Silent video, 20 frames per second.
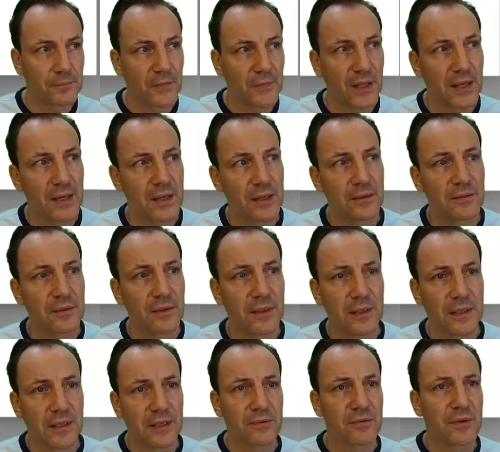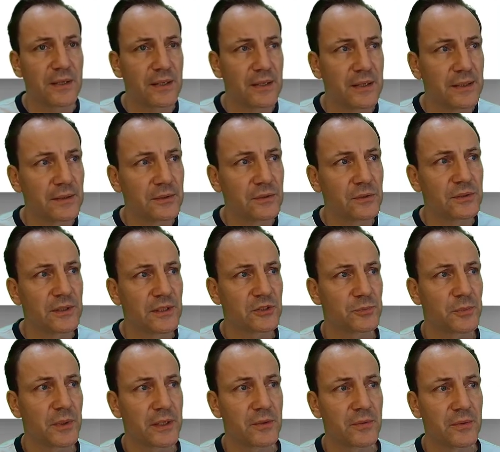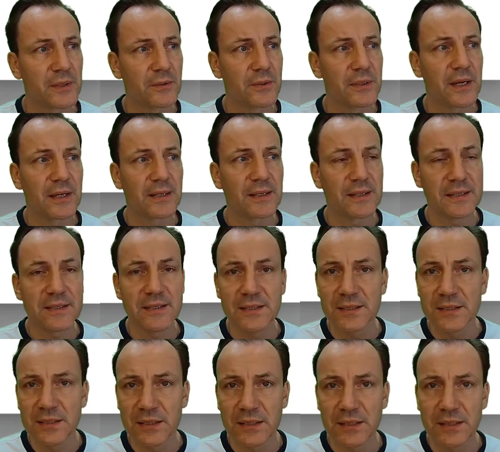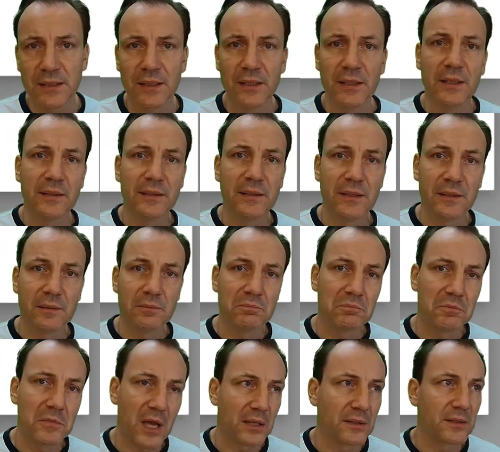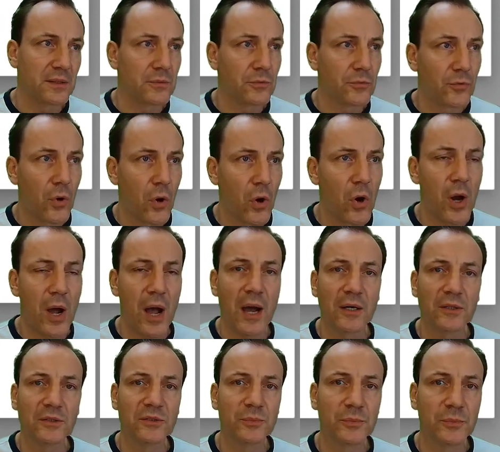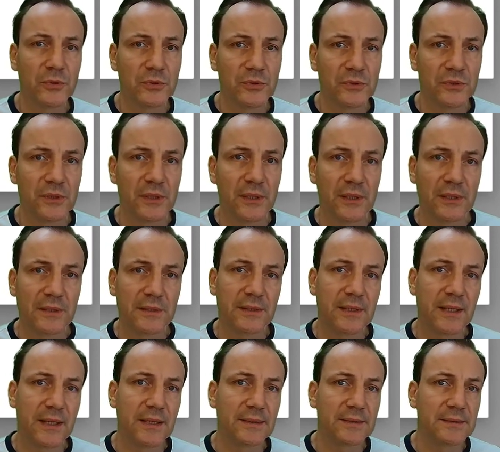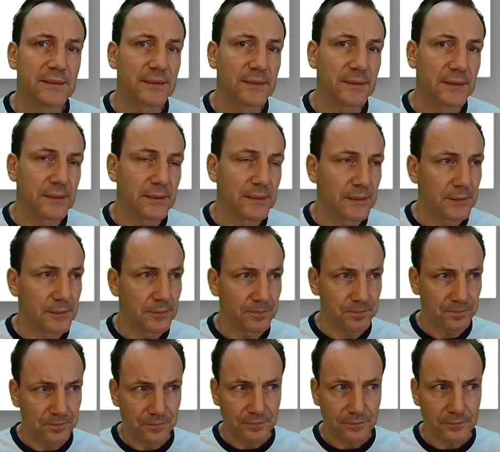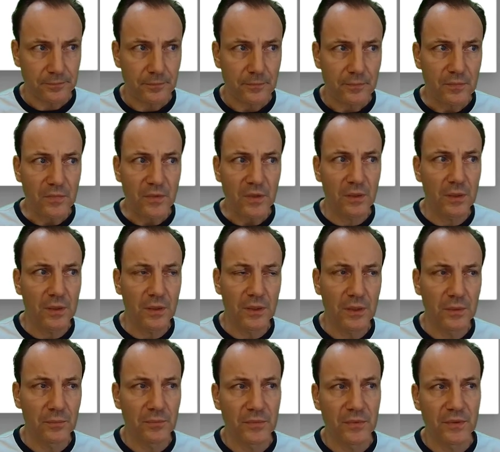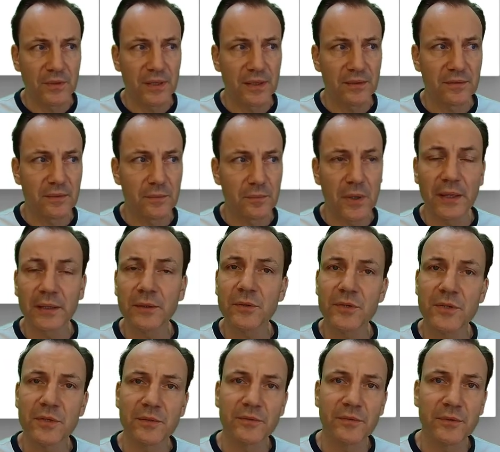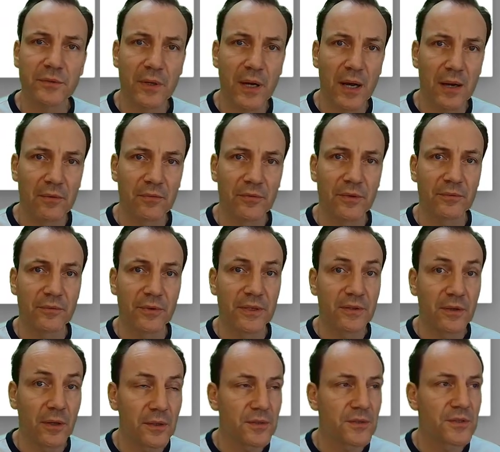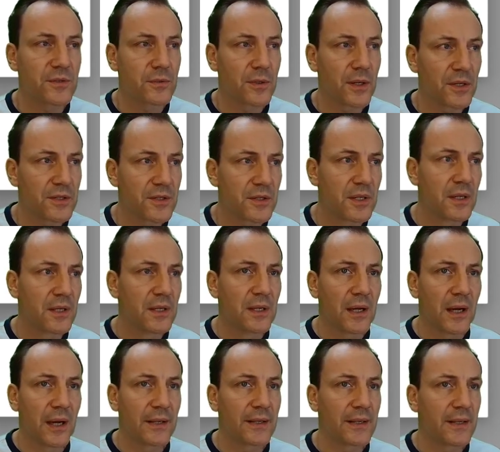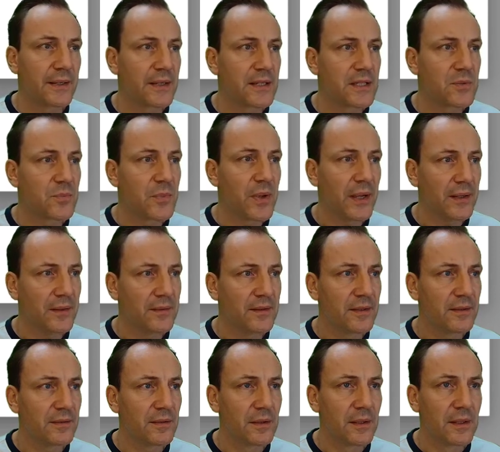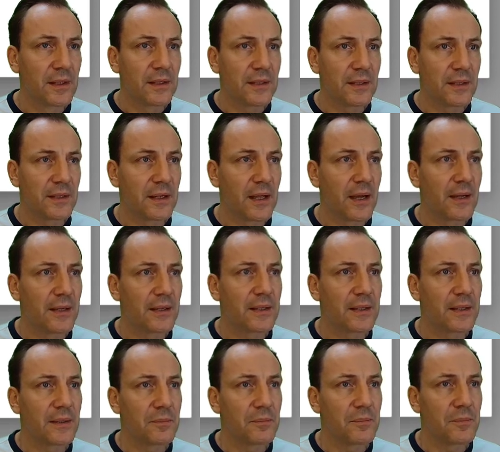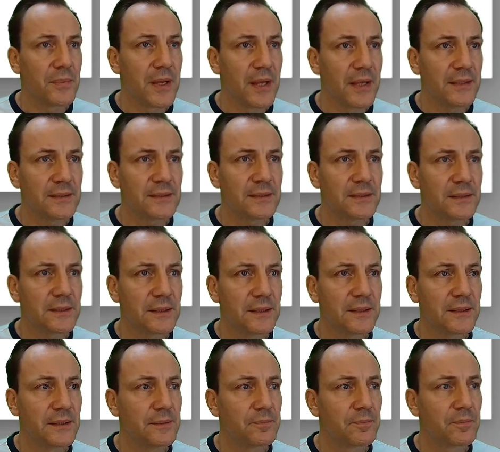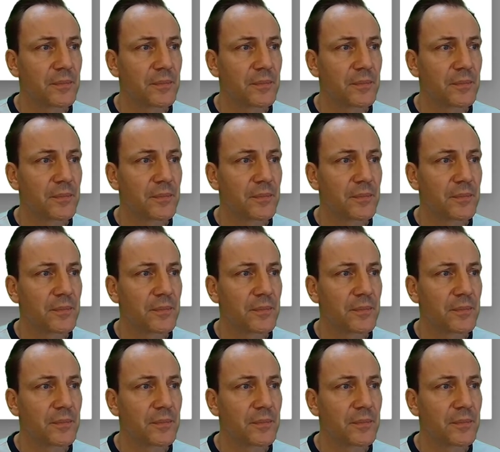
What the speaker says: And if I click to test my query, I can see the raw output that Microsoft Graph returns to us. I can inspect it, and I can basically